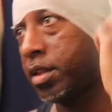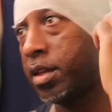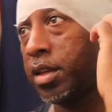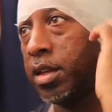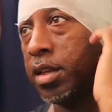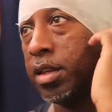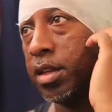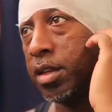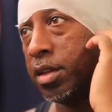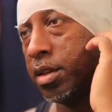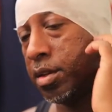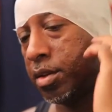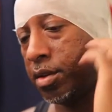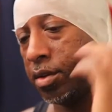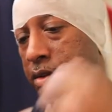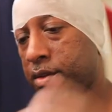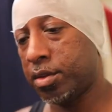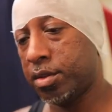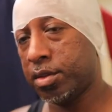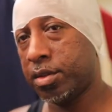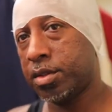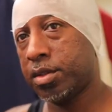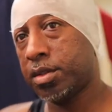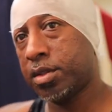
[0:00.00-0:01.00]
the
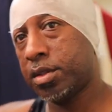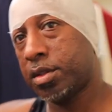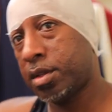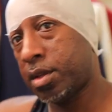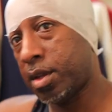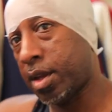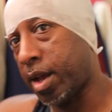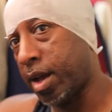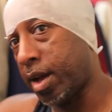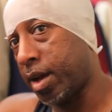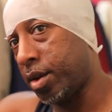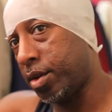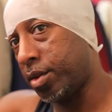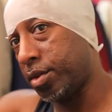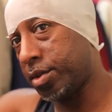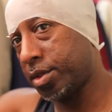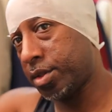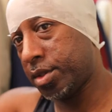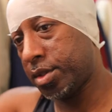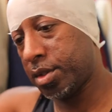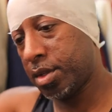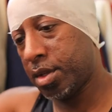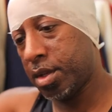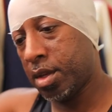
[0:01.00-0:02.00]
ears
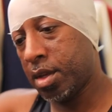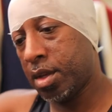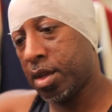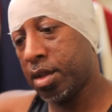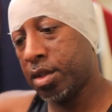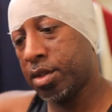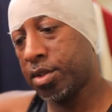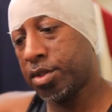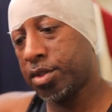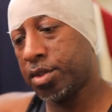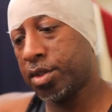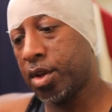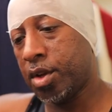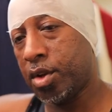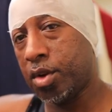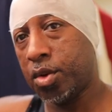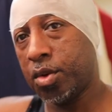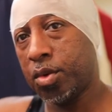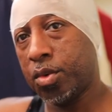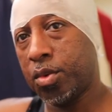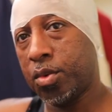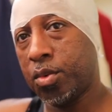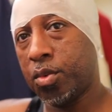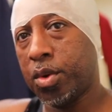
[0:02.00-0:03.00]
out. So
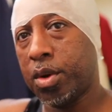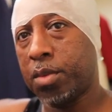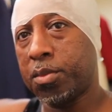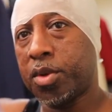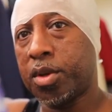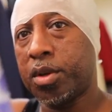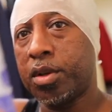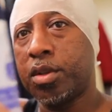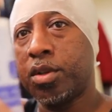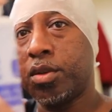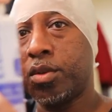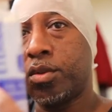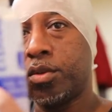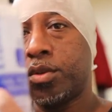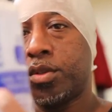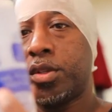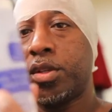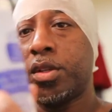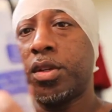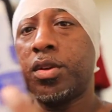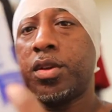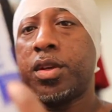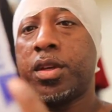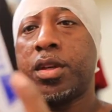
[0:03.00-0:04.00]
what I'm gonna use
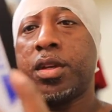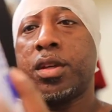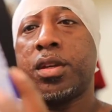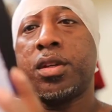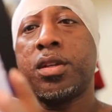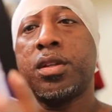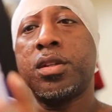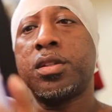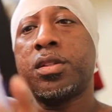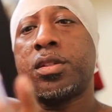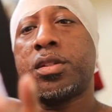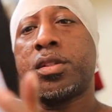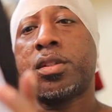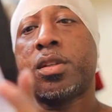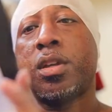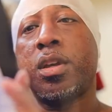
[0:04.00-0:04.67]
here is,